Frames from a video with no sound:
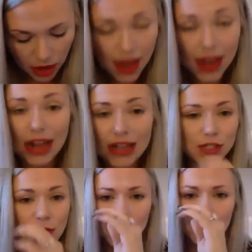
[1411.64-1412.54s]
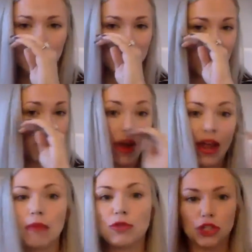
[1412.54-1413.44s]
And I just follow up the same
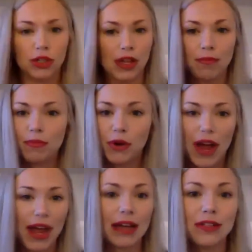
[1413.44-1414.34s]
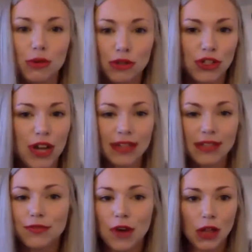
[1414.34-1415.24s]
way. I'm sure that Mariah has told you guys
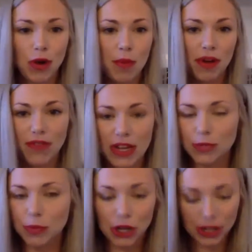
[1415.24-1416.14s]
to follow up on Facebook.